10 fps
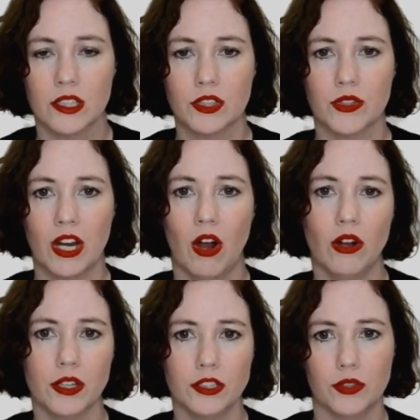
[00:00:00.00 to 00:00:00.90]
Treat
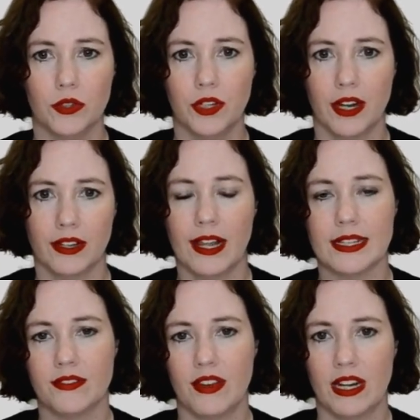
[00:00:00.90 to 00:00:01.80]
all controlled
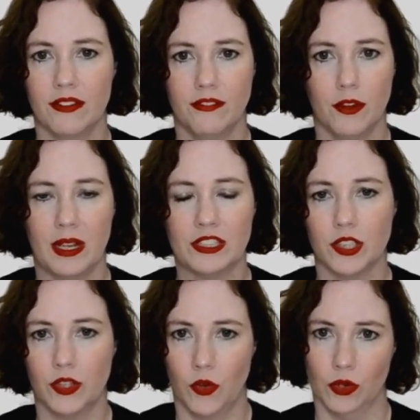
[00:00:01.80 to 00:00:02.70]
unclassified
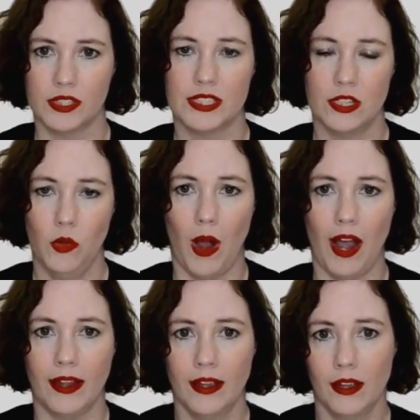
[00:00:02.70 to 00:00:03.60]
information, or
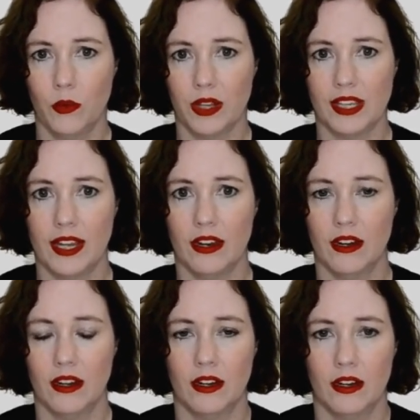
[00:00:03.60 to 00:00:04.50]
CUI, with
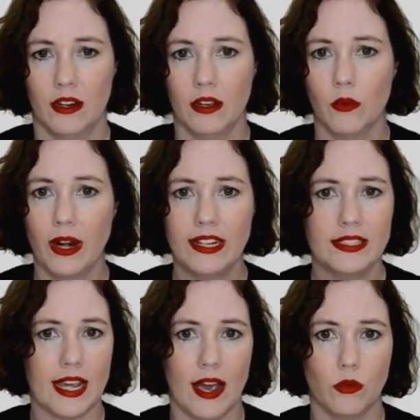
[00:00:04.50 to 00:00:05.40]
care. When in
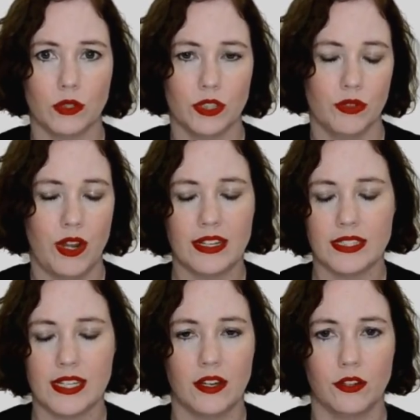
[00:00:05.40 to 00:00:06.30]
doubt, do not
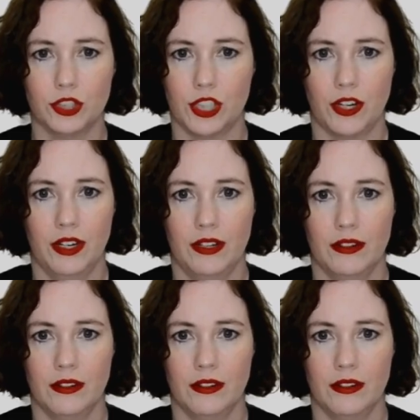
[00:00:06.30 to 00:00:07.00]
send or share it.